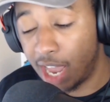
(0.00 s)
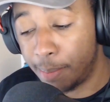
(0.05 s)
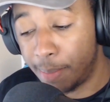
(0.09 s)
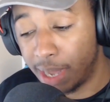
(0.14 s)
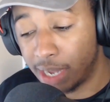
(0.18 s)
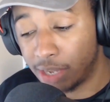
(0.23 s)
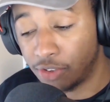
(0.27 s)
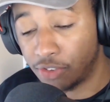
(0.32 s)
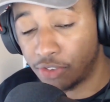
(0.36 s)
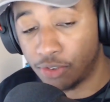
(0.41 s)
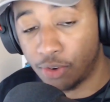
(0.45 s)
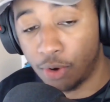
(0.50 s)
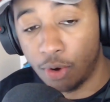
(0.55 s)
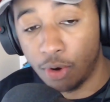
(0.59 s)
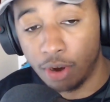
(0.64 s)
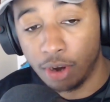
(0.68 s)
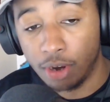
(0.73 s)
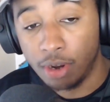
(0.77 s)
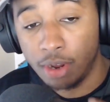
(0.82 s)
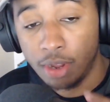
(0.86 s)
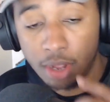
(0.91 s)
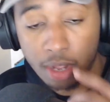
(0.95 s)
back and
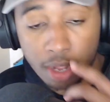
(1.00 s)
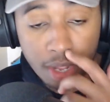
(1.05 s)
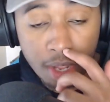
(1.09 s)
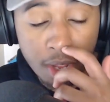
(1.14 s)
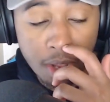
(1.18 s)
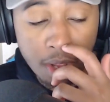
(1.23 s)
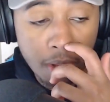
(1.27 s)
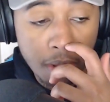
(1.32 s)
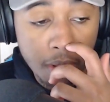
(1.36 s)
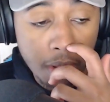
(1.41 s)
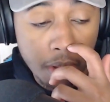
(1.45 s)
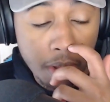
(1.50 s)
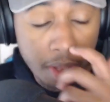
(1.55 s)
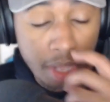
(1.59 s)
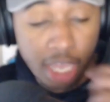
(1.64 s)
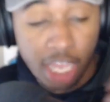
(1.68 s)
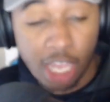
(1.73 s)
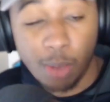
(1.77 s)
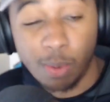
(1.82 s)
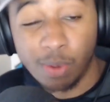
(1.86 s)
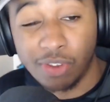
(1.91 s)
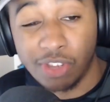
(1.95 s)
scored.
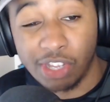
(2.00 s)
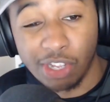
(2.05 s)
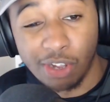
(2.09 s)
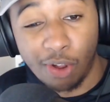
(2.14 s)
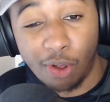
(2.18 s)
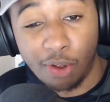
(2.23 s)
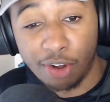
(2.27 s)
He was still